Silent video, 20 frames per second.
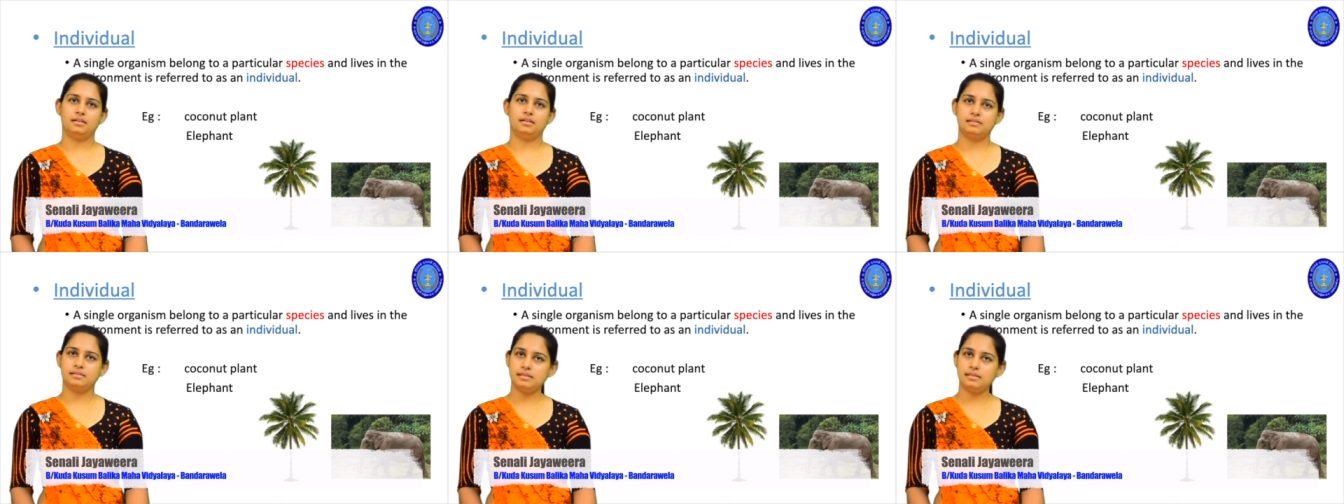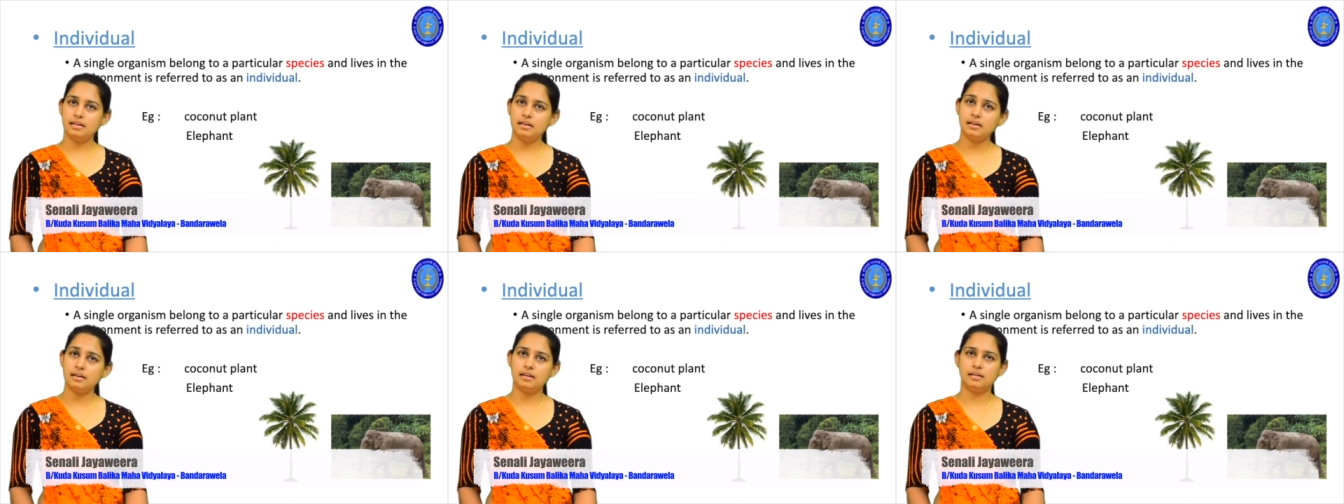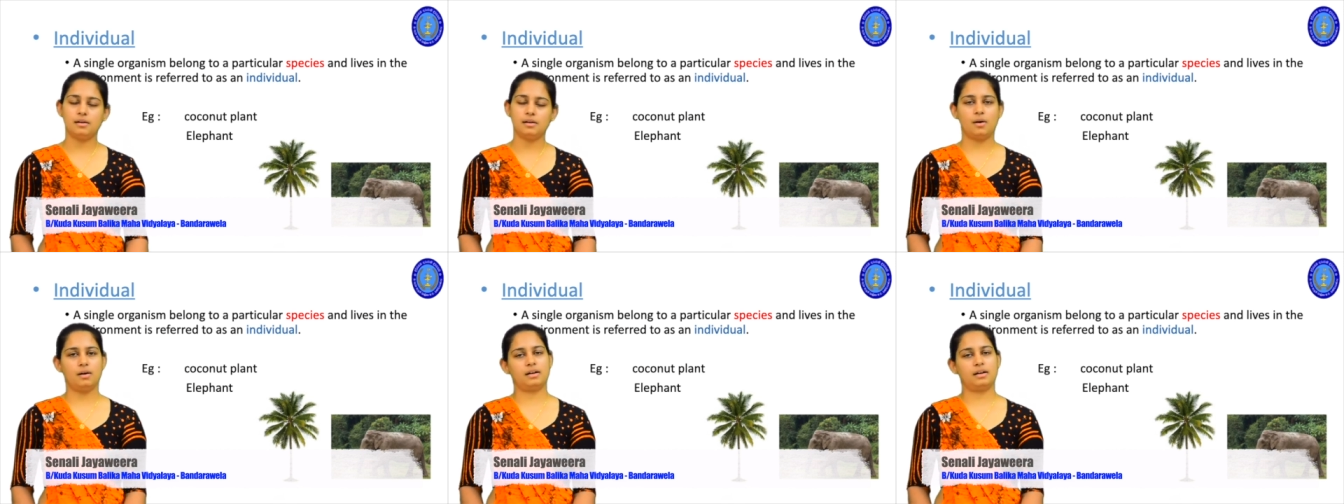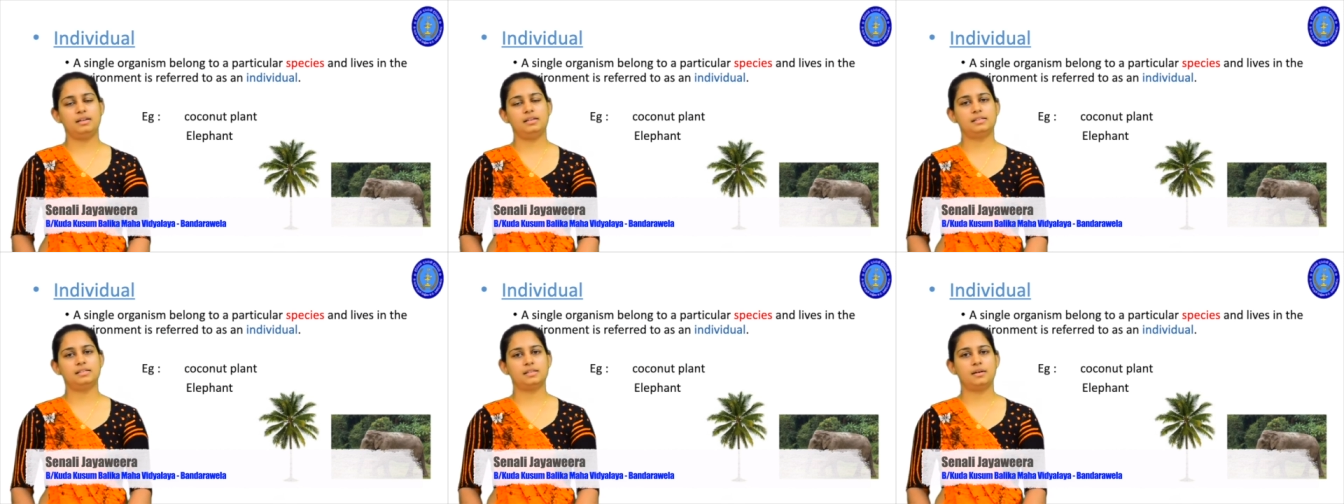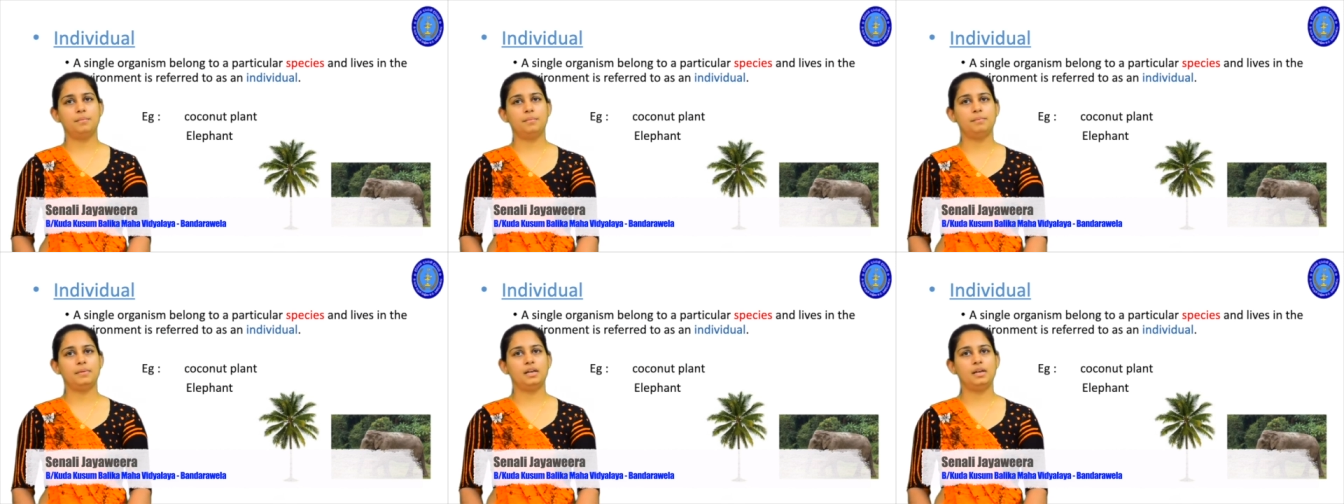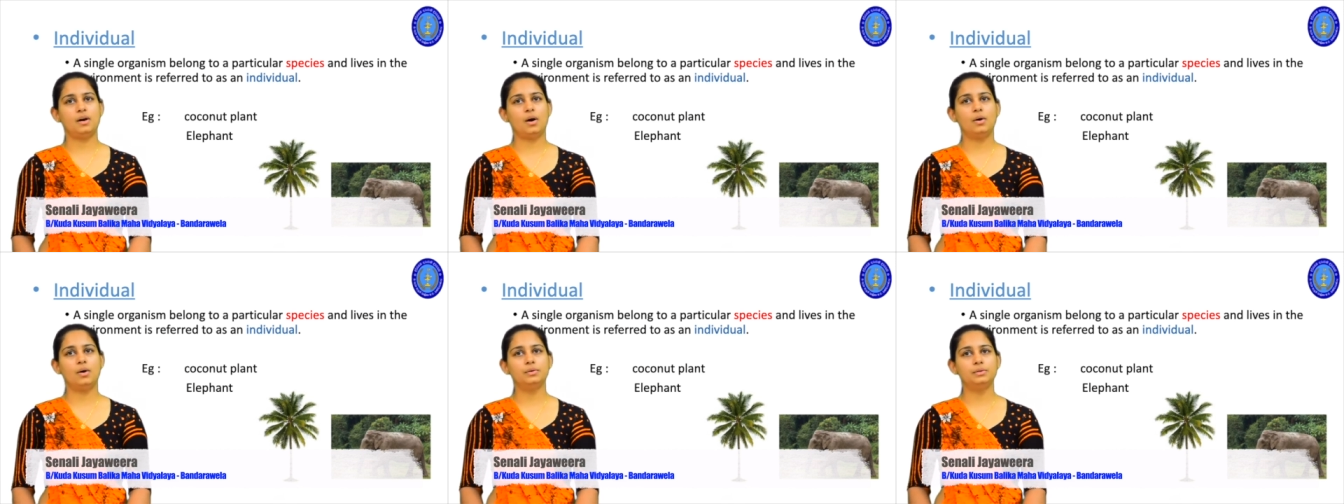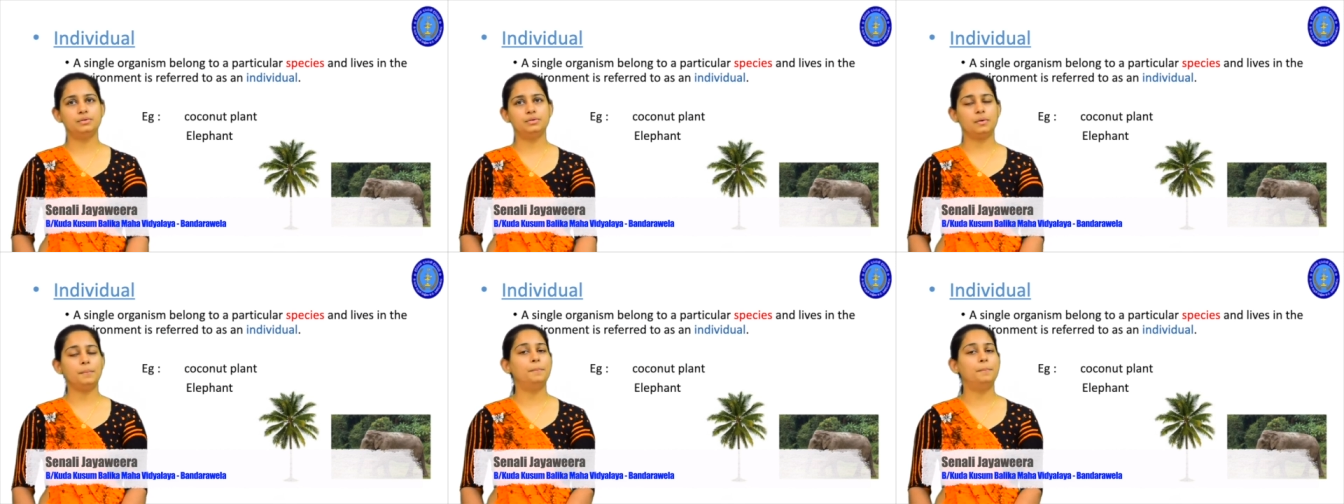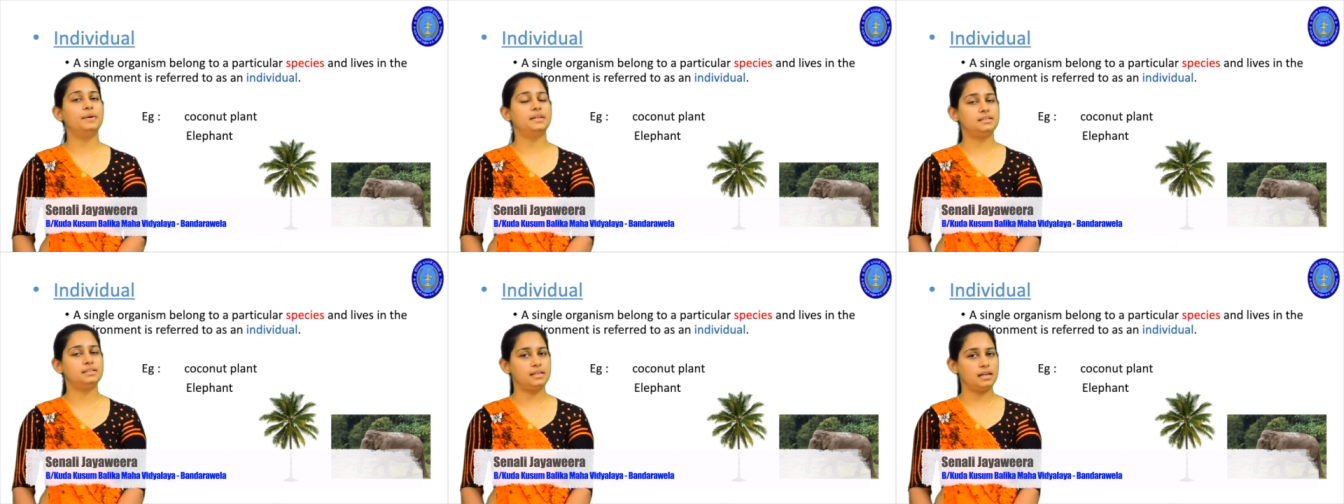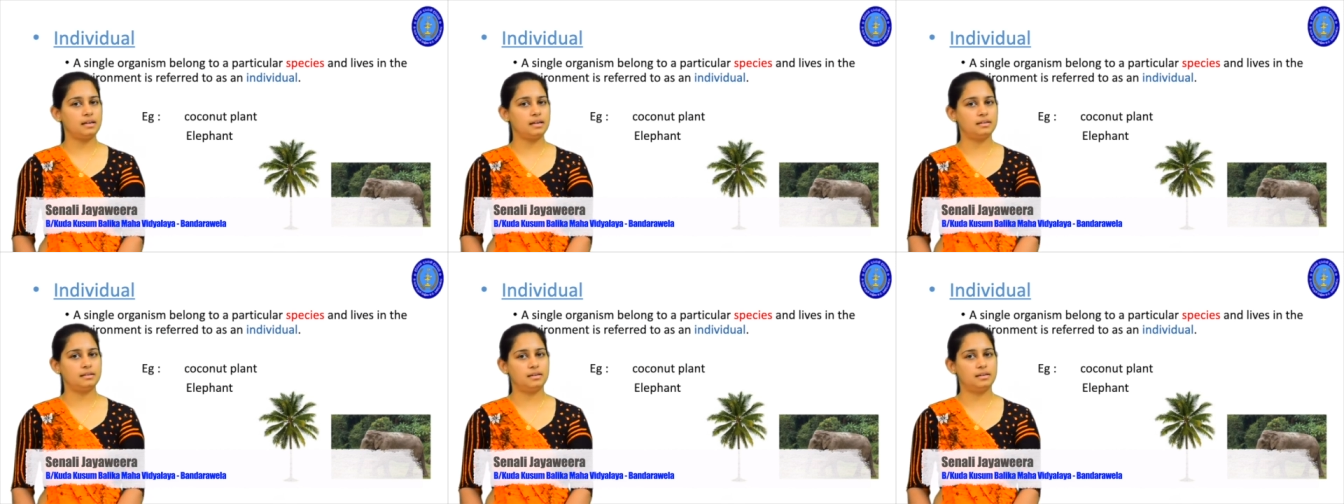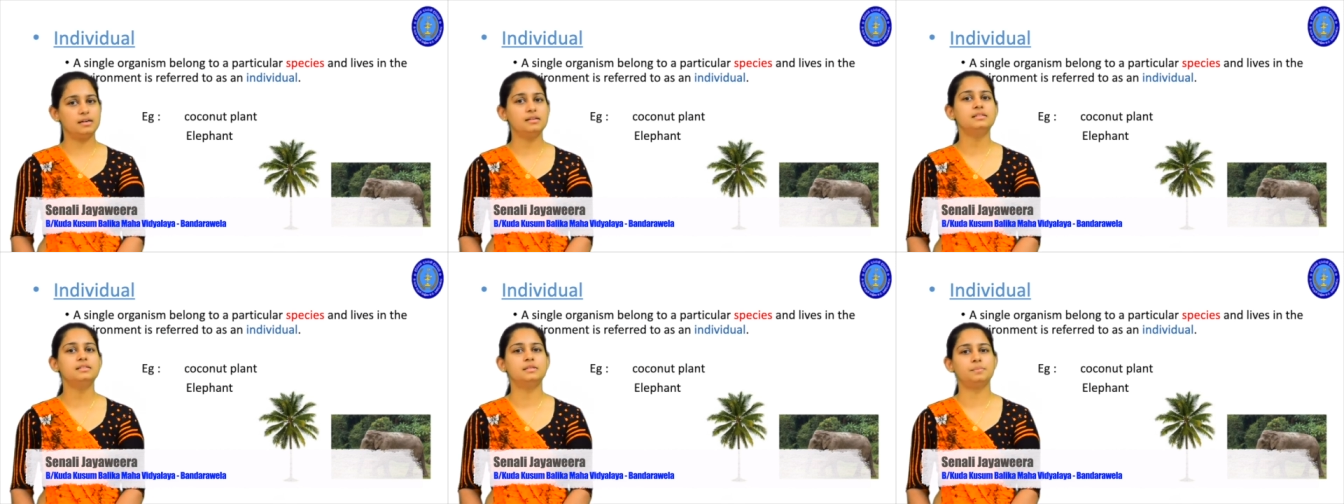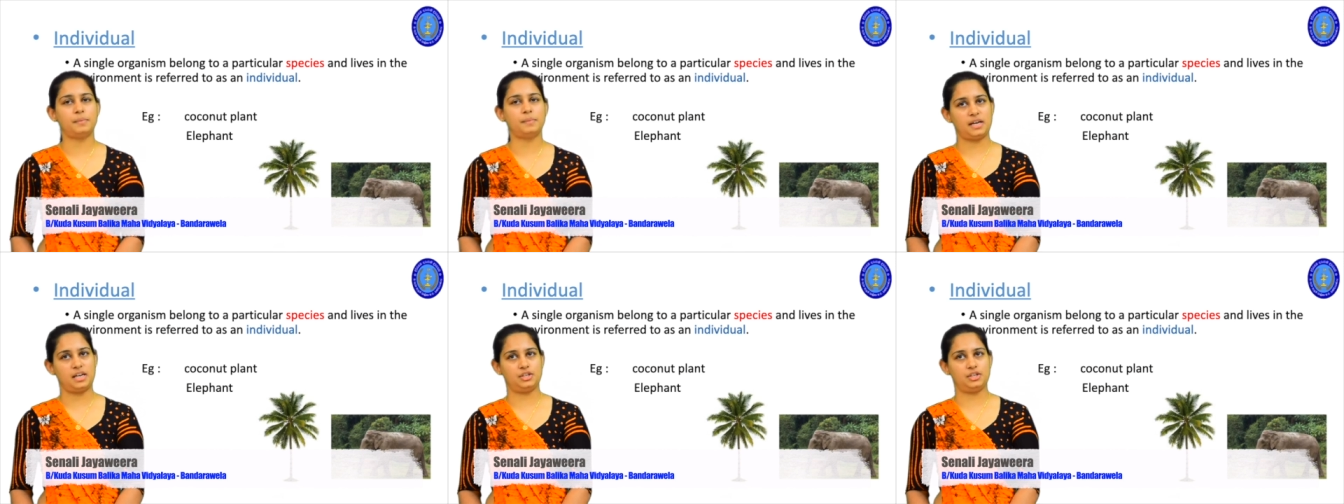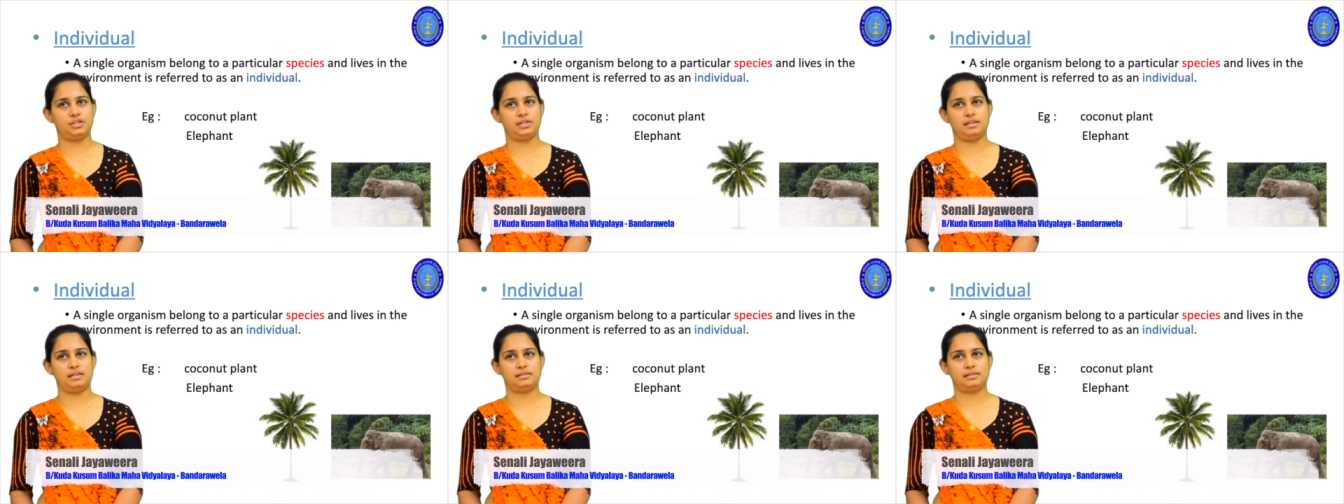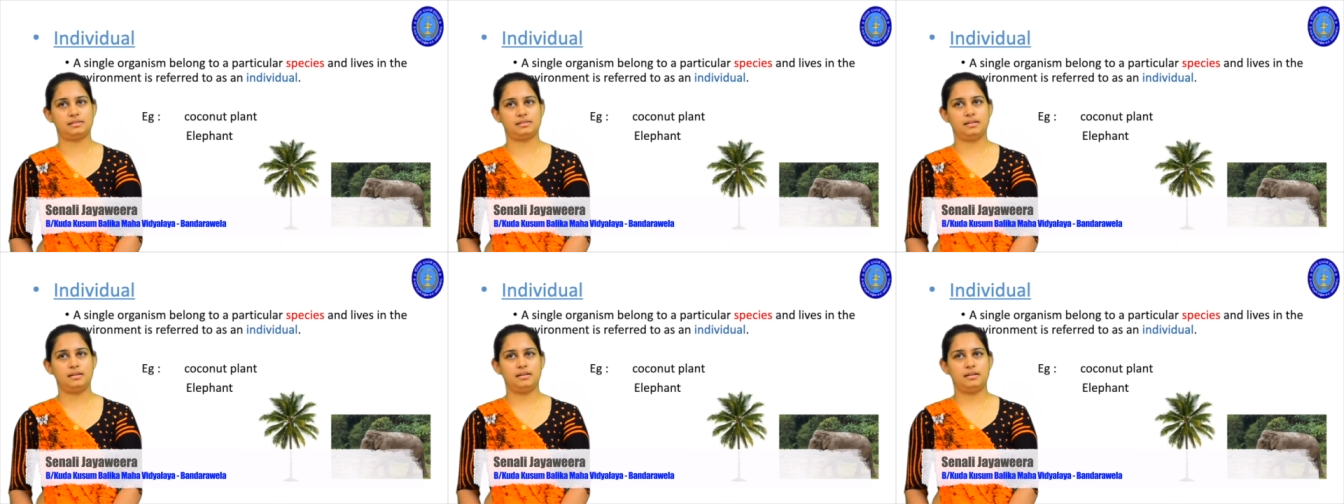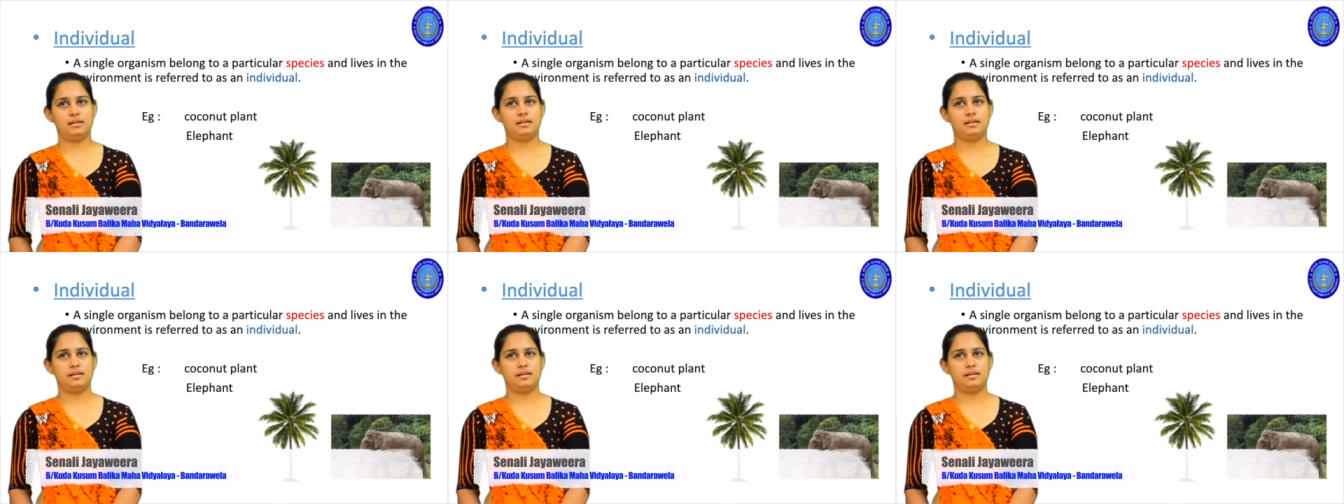Single organism belong to a particular species